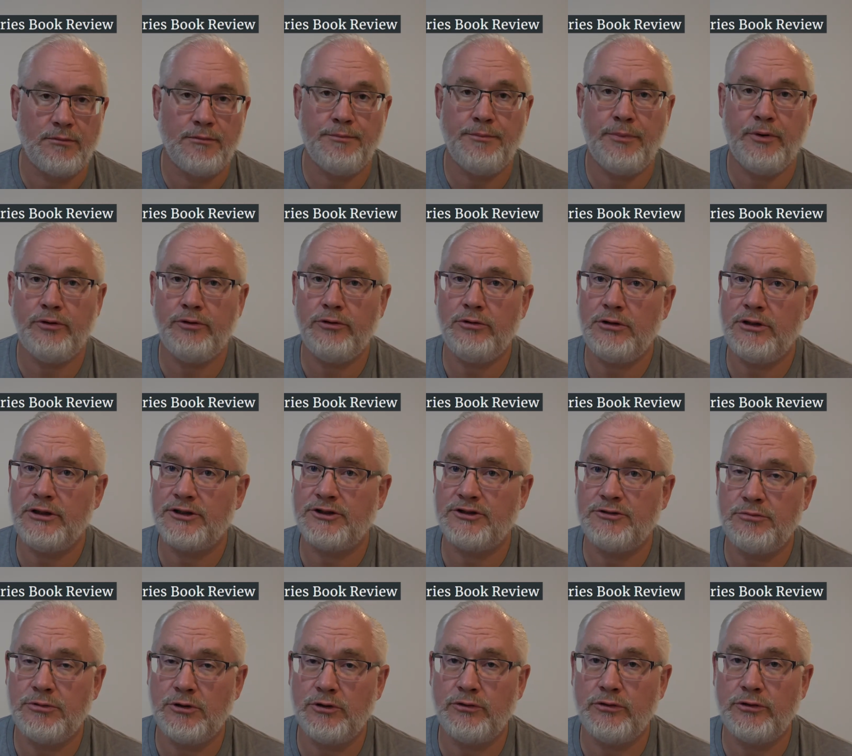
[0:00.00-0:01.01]
Poeltl
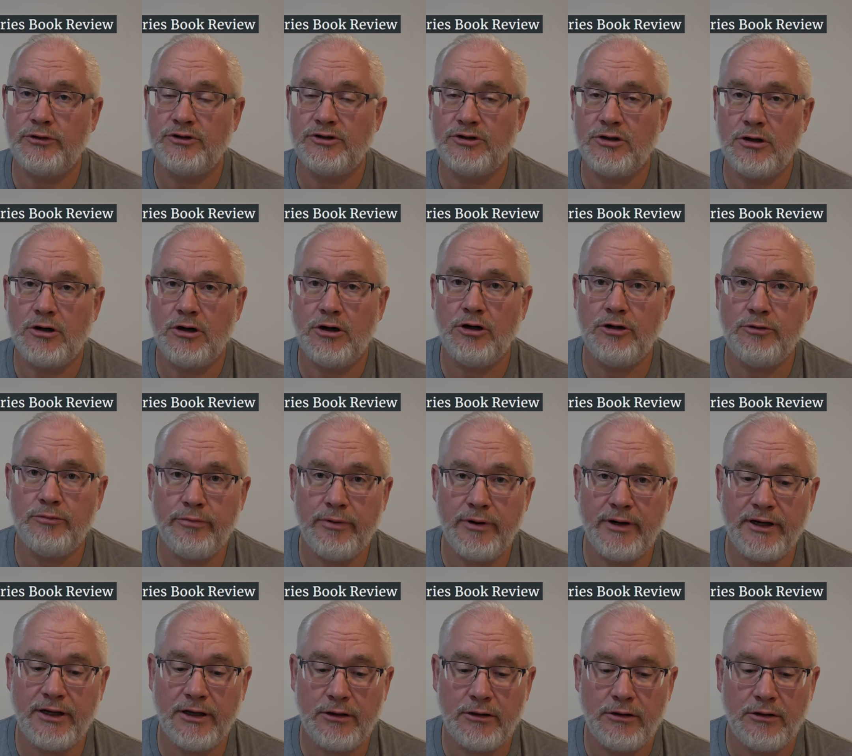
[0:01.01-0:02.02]
explores
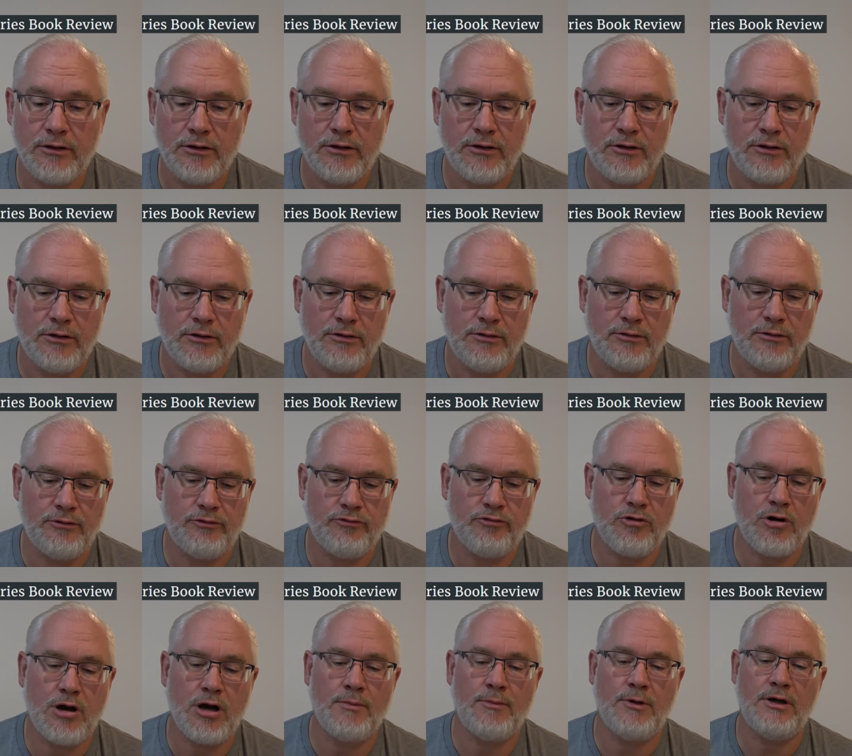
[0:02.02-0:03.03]
heartbreak,
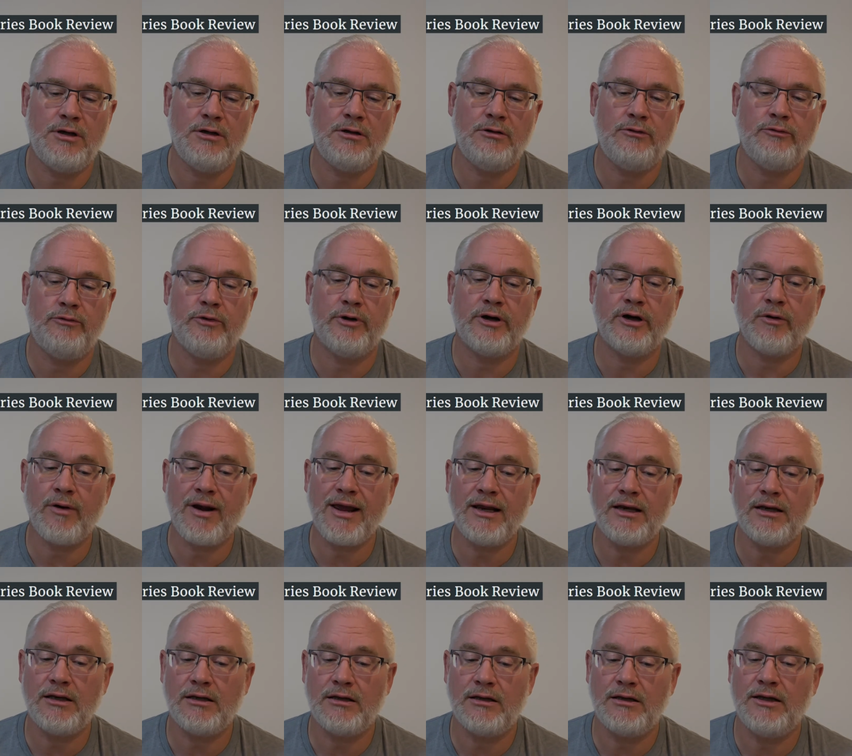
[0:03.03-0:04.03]
trauma,
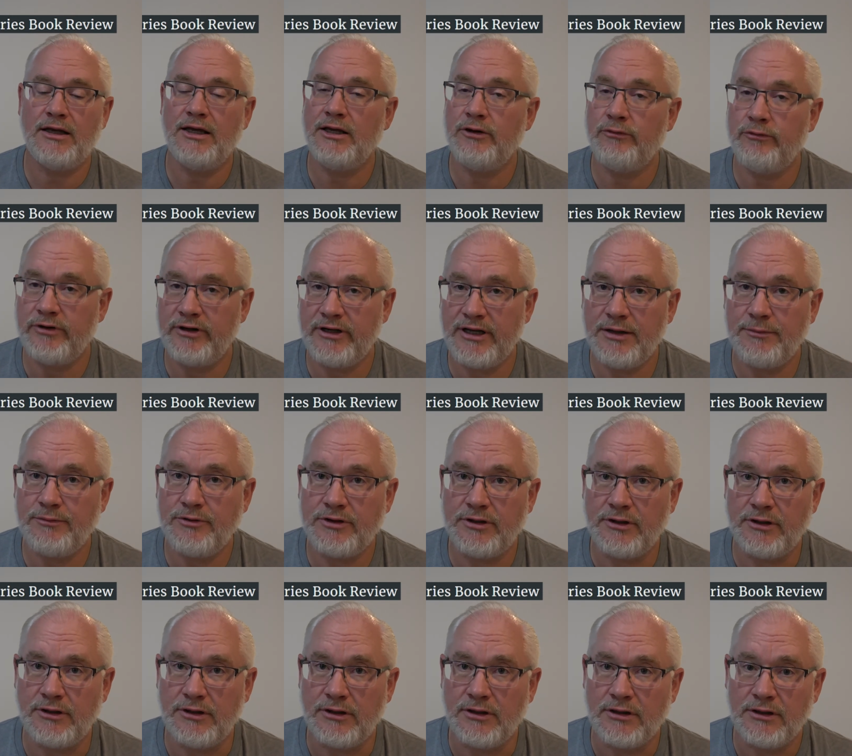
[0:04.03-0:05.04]
regret, and
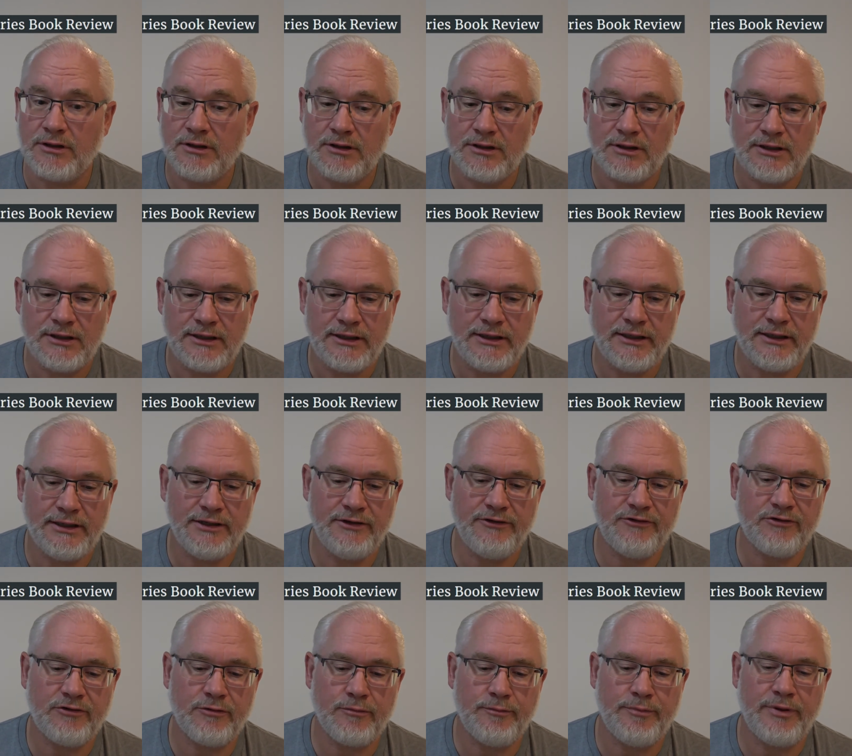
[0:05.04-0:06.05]
redemption in
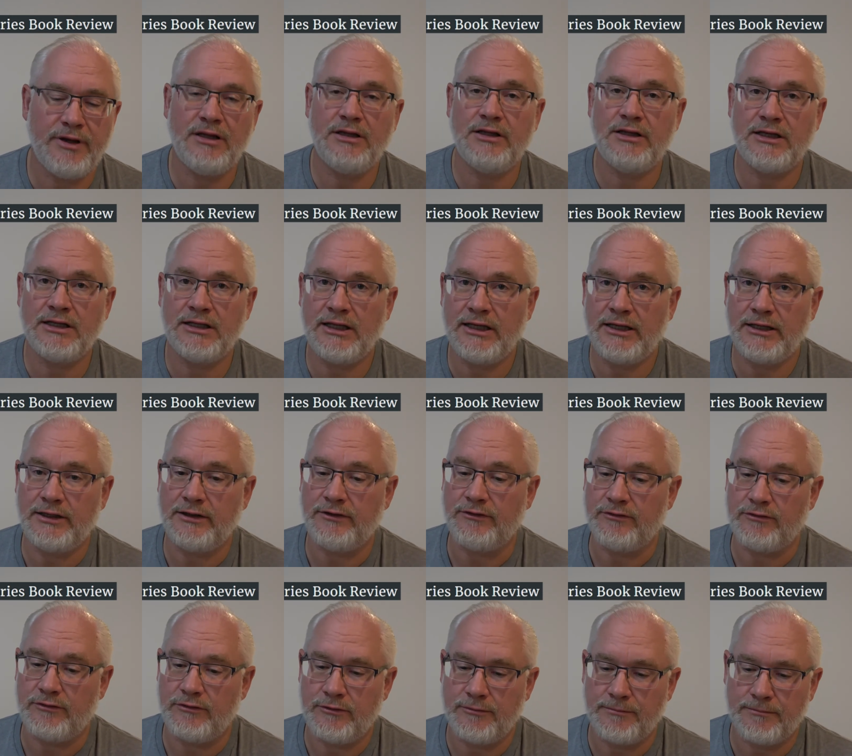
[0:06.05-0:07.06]
his compelling
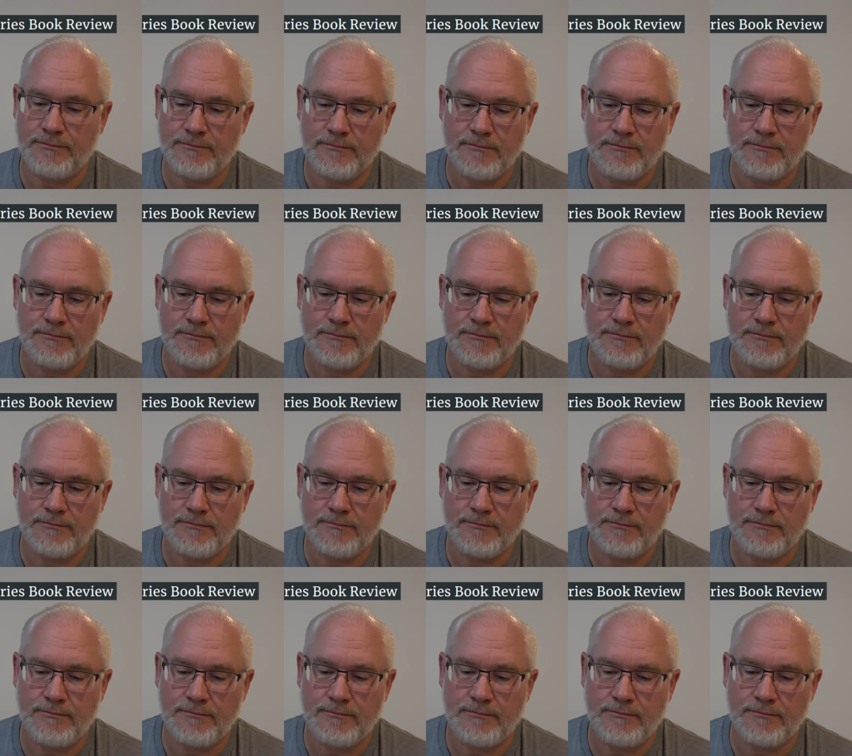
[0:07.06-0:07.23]
latest.